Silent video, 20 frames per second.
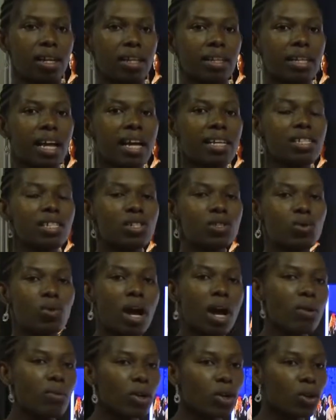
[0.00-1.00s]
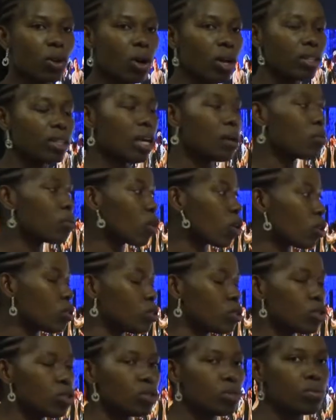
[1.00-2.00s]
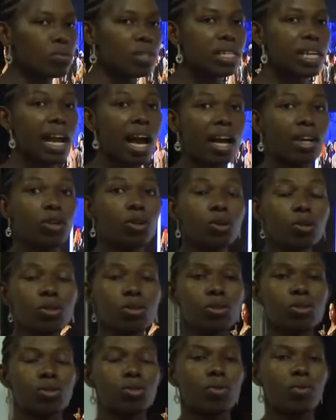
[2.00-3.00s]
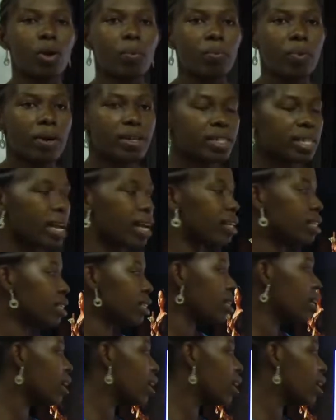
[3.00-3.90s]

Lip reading: That is why we call them costumes. They are used to represent